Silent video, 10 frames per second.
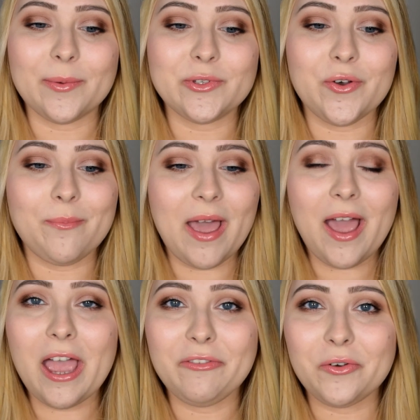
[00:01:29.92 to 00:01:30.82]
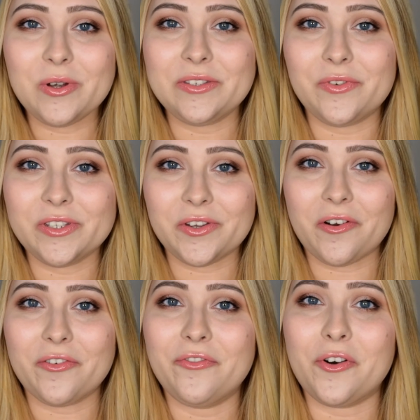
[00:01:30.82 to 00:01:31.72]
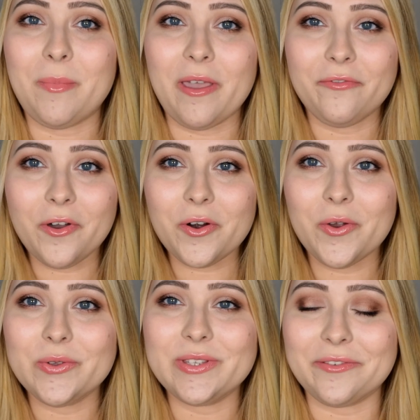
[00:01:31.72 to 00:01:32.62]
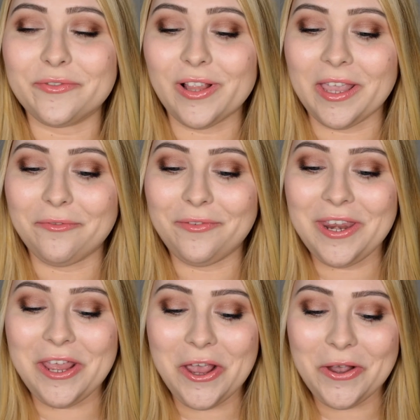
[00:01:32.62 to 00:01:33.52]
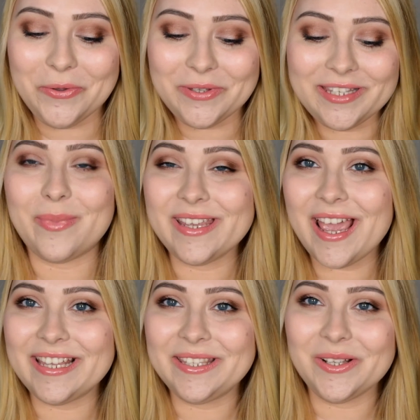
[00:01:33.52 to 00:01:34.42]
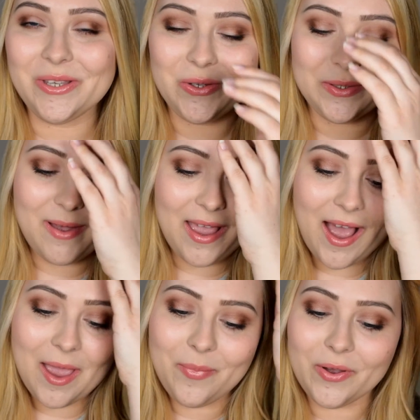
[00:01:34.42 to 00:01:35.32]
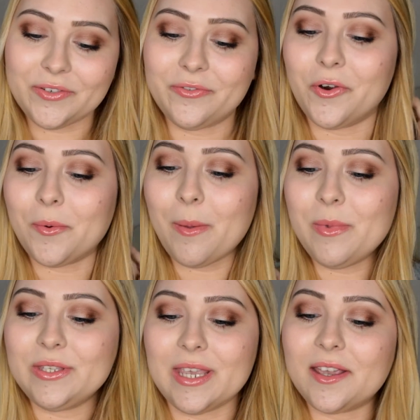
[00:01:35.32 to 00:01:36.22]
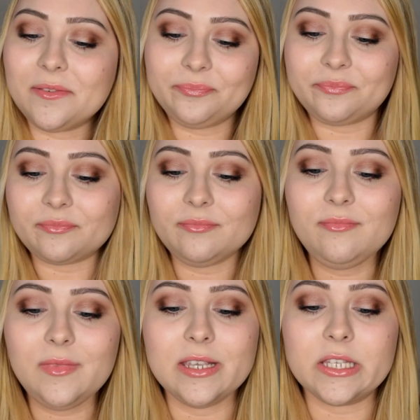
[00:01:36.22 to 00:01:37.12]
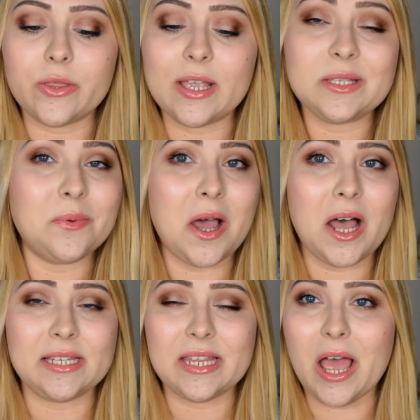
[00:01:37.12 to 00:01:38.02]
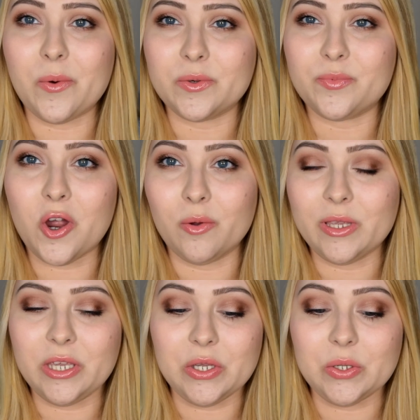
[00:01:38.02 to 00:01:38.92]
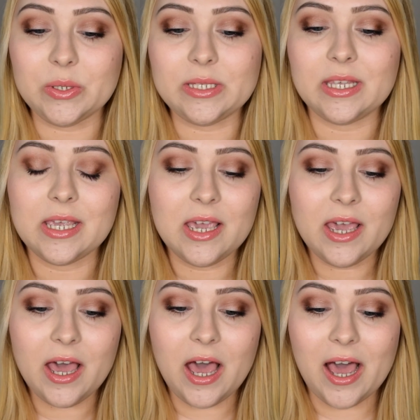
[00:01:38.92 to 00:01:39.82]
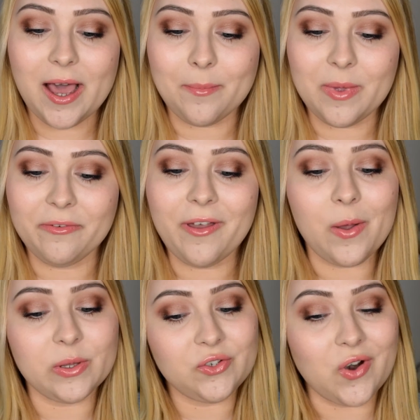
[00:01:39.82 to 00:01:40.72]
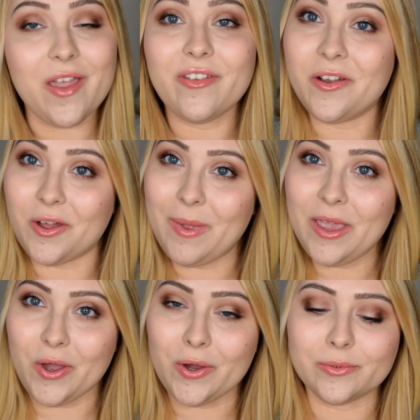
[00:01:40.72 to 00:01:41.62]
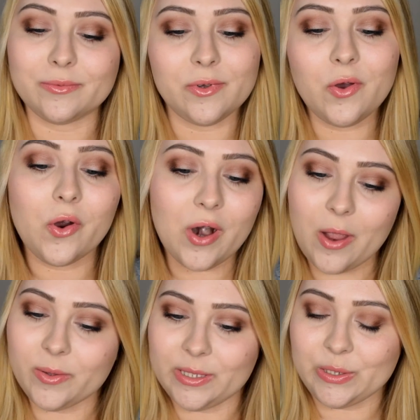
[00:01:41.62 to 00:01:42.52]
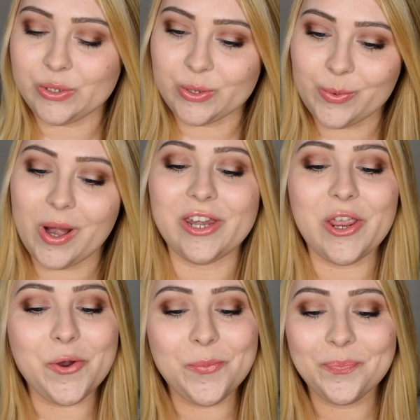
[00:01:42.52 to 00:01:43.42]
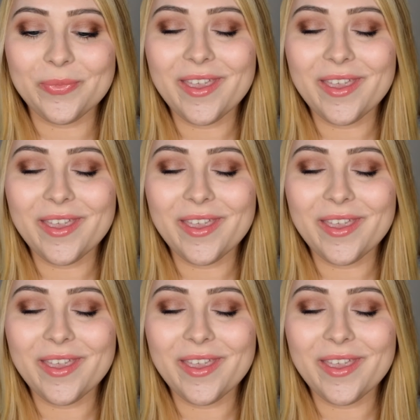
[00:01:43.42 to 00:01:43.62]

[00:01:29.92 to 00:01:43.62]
so my iPhone is reserved for my photos and for like videos. But yeah, I still use my iPod for my music. So that's what I would probably use if I was driving on my own, or I would listen to the radio.